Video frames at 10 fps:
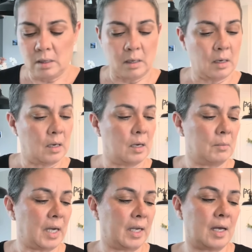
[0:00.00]
Um,
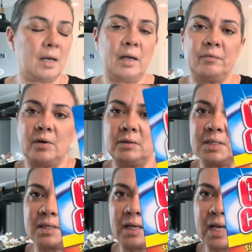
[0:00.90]
I got, I found this
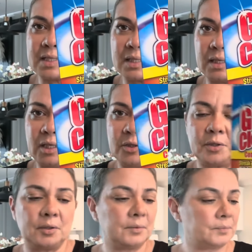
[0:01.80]
glass
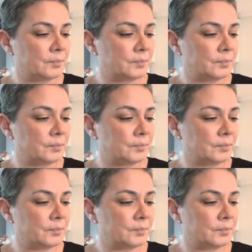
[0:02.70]
cleaner.